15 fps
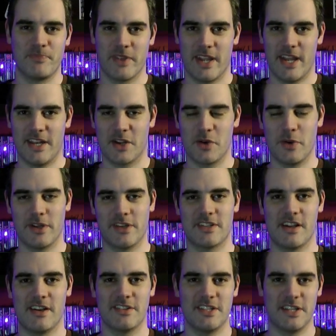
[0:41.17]
and the quick
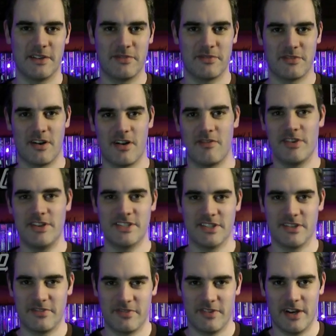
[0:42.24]
starting Ferraris at
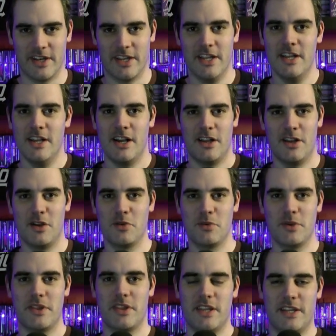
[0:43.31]
the front, along
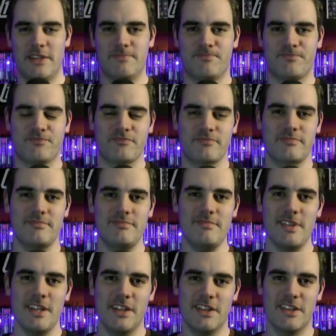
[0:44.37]
with the
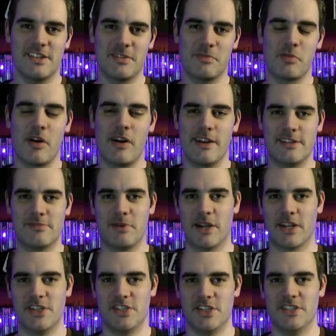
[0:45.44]
surprise
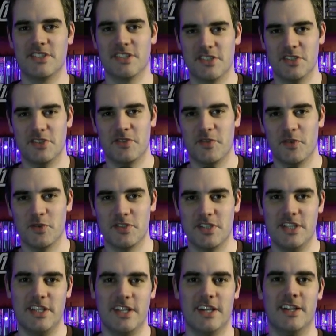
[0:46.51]
packages such as Force
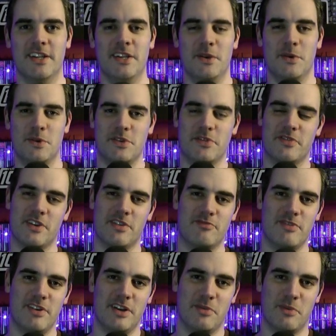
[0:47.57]
India, which have done
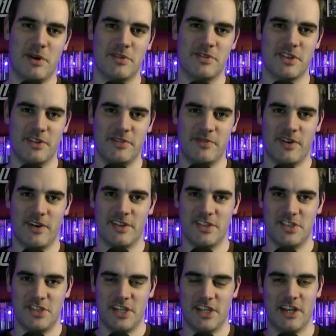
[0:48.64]
really well so far
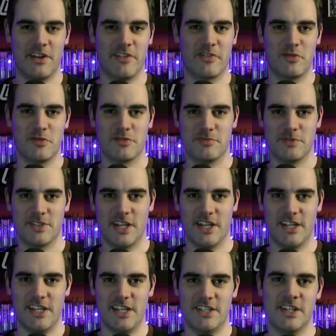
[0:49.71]
this year, and of course
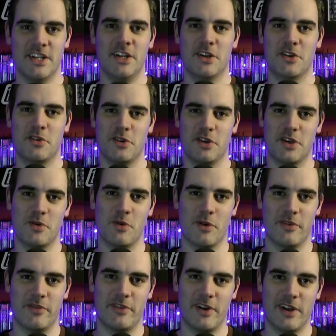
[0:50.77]
Mercedes, good in
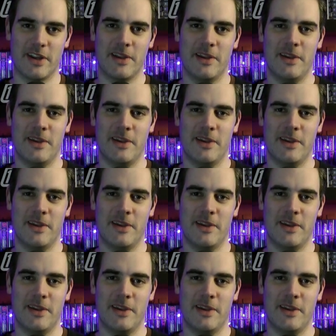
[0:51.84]
qualifying,